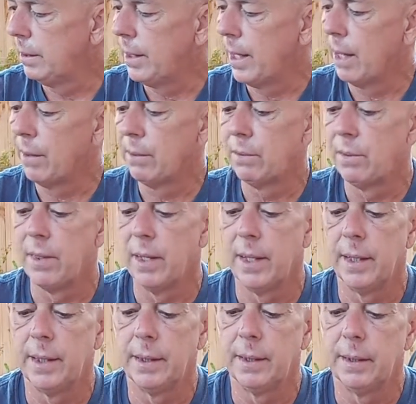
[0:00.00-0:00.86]
the other
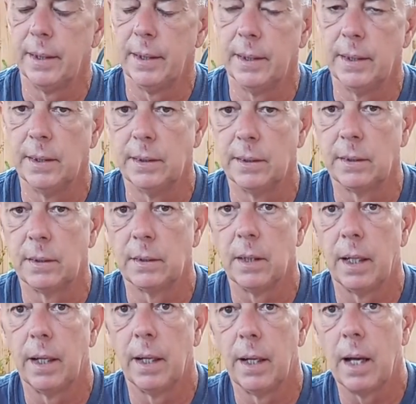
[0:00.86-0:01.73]
thing is
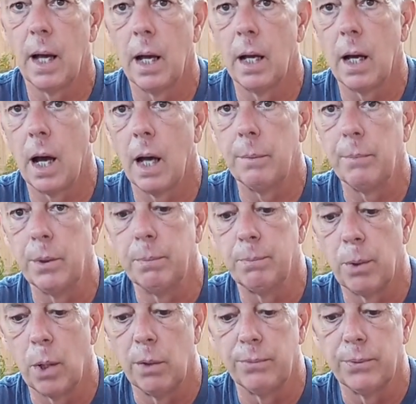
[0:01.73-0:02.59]
uh,
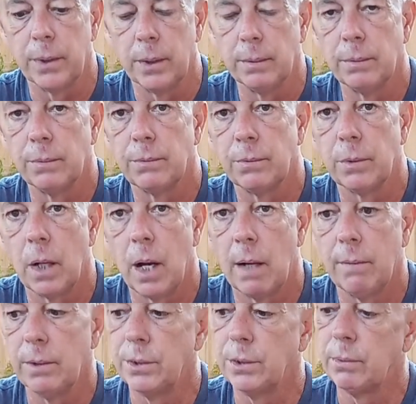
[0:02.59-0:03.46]
ibuprofen for
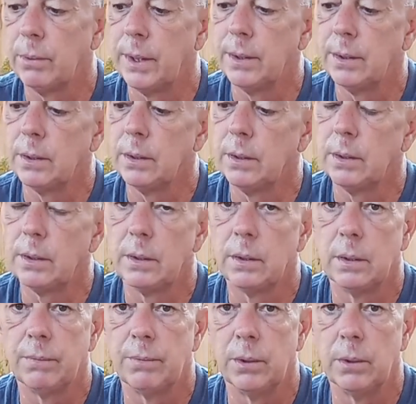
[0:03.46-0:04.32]
obvious reasons.